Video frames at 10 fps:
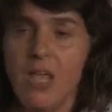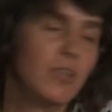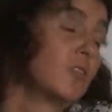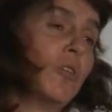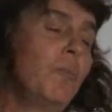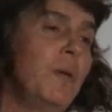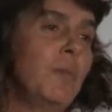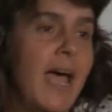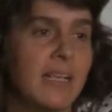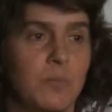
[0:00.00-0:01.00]
So
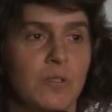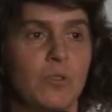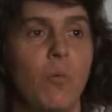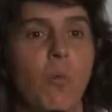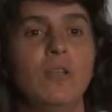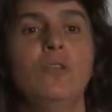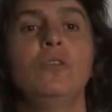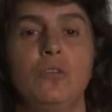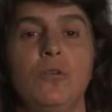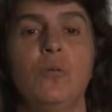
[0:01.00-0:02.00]
people ask me, so what do you
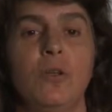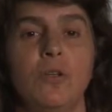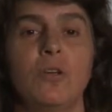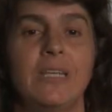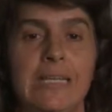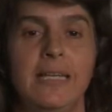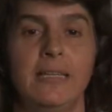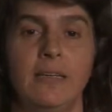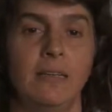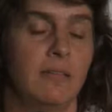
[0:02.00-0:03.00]
do when you're
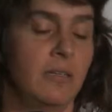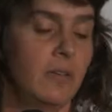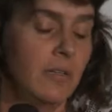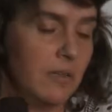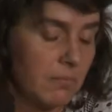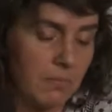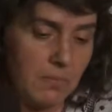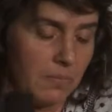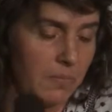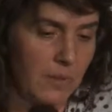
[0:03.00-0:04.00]
healing
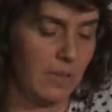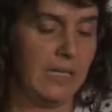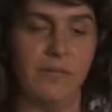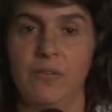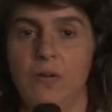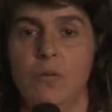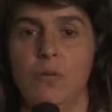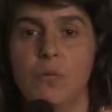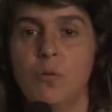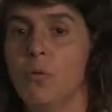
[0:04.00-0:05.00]
a liver
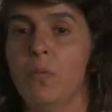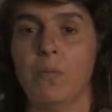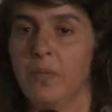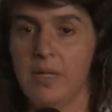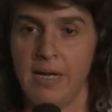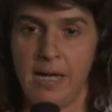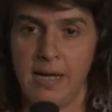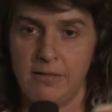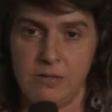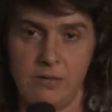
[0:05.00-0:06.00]
or a womb that
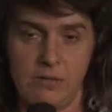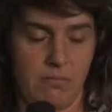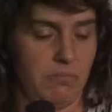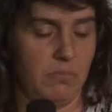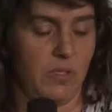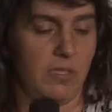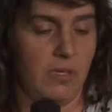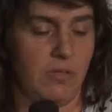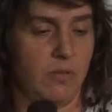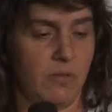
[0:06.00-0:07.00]
has
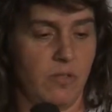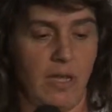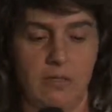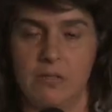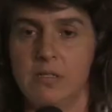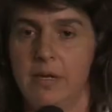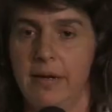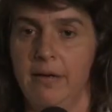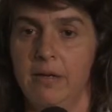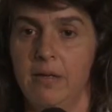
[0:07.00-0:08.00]
cysts or things
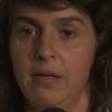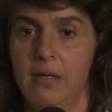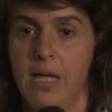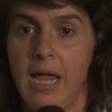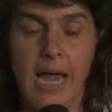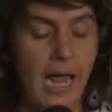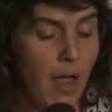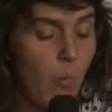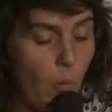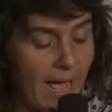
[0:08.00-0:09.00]
inside?
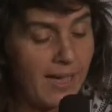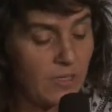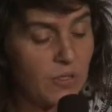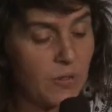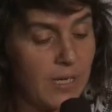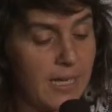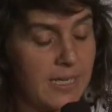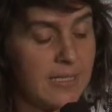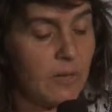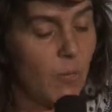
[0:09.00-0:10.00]
What I do
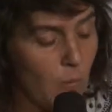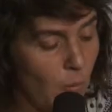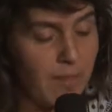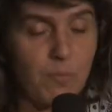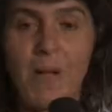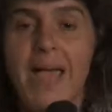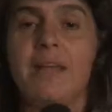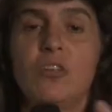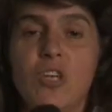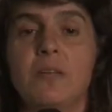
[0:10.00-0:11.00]
is, with my
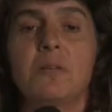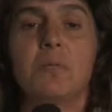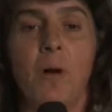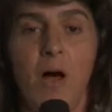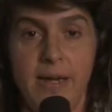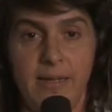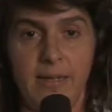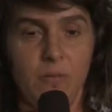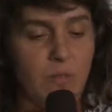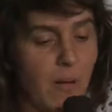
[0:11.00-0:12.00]
energetical body,
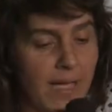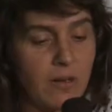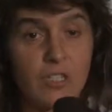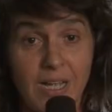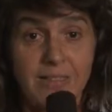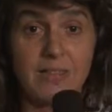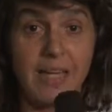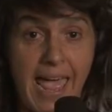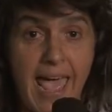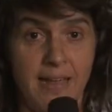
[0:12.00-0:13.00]
with my energetical
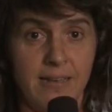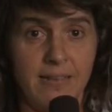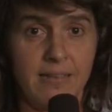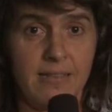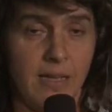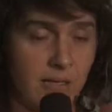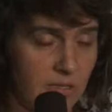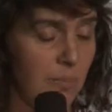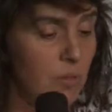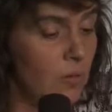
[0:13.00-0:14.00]
hands and
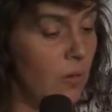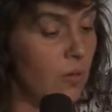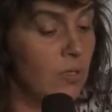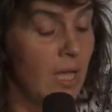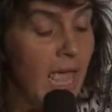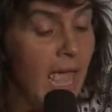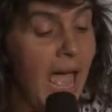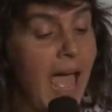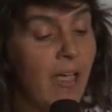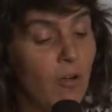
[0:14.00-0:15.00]
some tools,
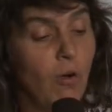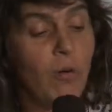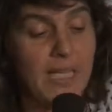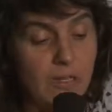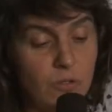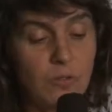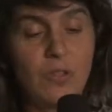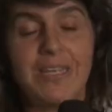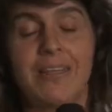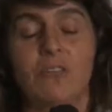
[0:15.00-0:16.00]
I go into
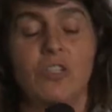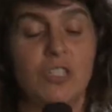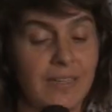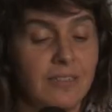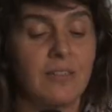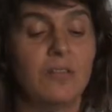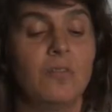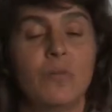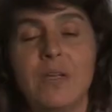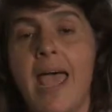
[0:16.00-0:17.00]
the energetical
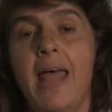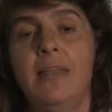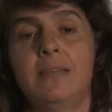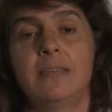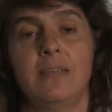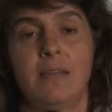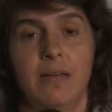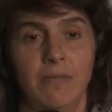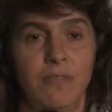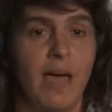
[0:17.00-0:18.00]
reality
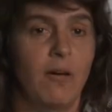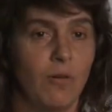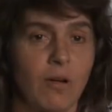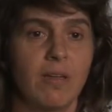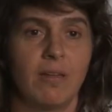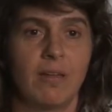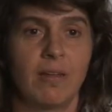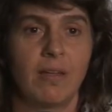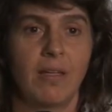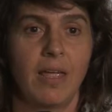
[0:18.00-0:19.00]
of that organ,
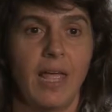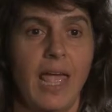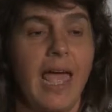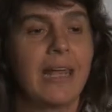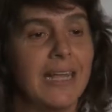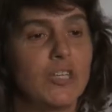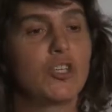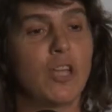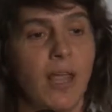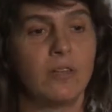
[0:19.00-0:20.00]
and I
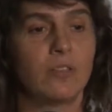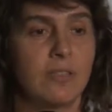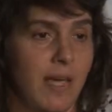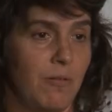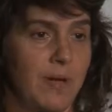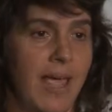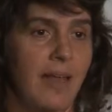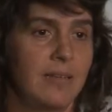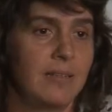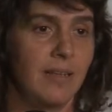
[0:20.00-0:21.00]
change that
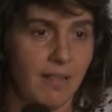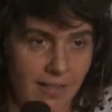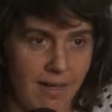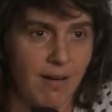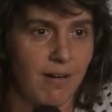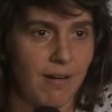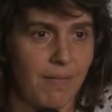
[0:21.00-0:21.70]
reality there.